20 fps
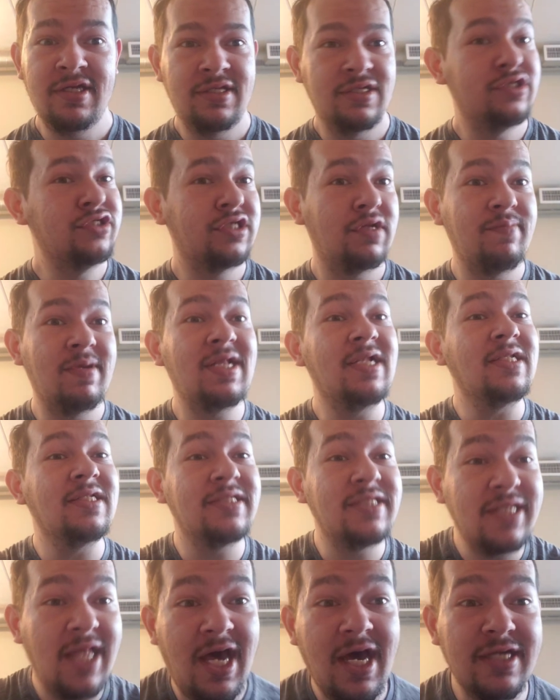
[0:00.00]
There's gonna be a
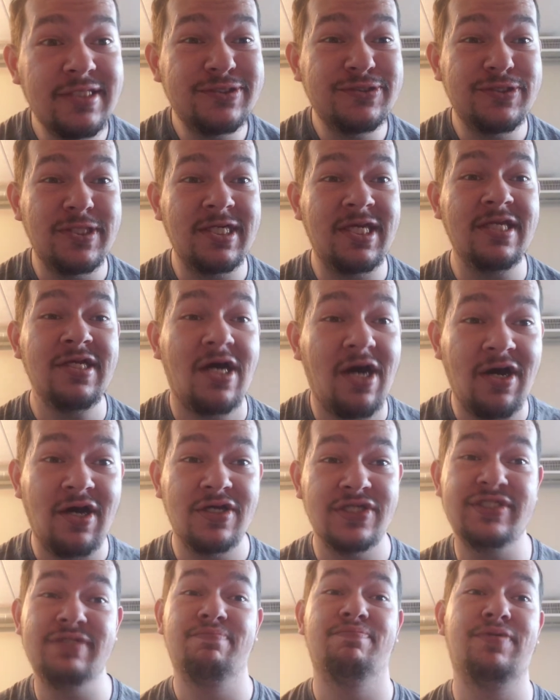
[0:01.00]
lot of freaking
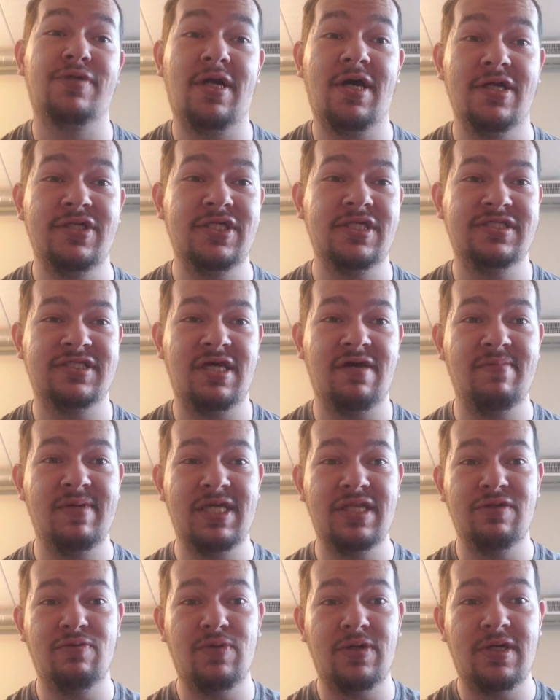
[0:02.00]
awesome projects coming
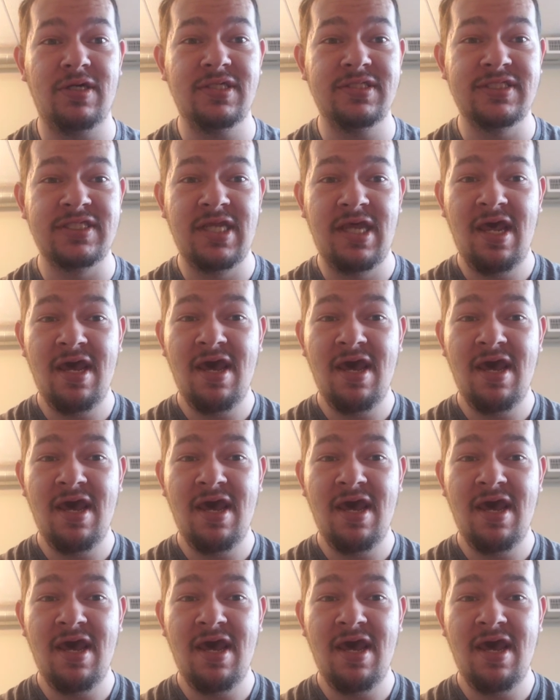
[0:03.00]
in the works.